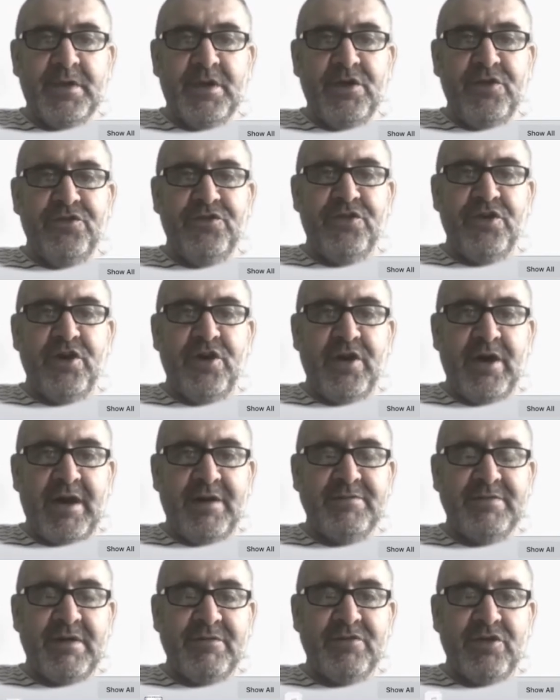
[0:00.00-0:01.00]
So
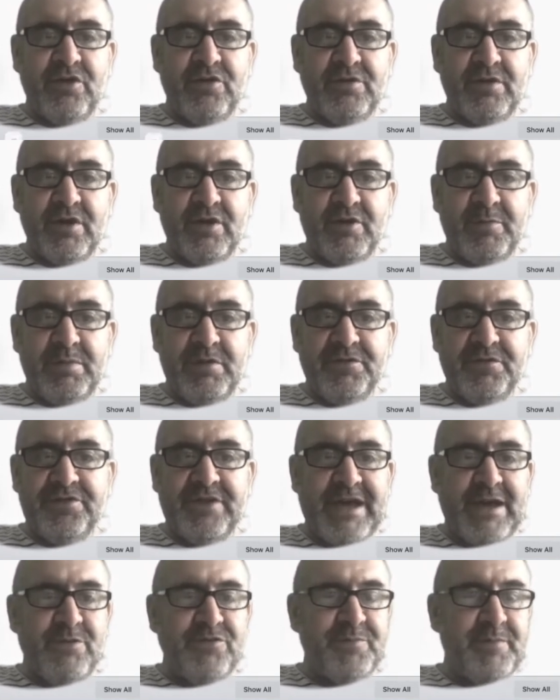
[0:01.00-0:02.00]
I've got a couple of
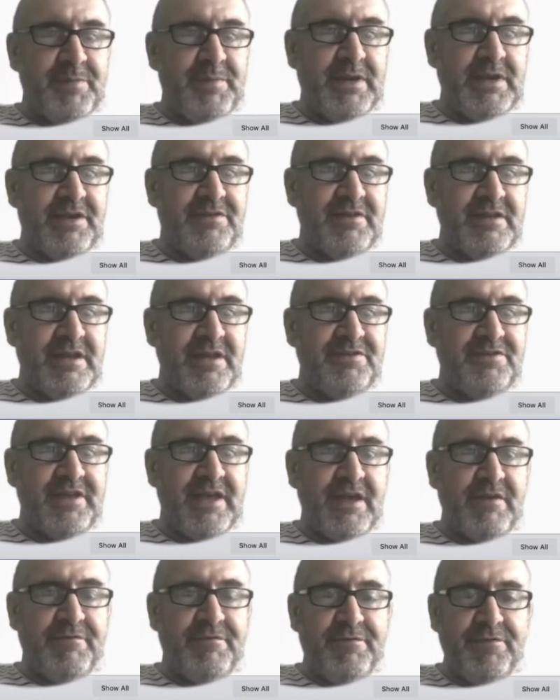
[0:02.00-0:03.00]
sounds. Maybe let's
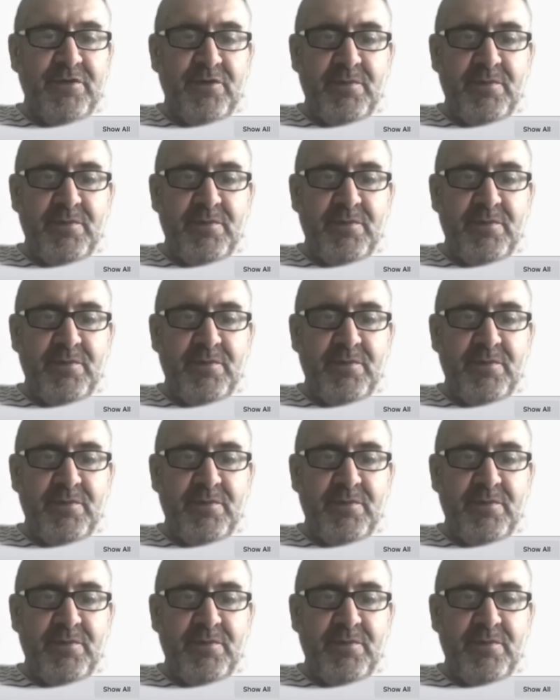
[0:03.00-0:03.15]
get a few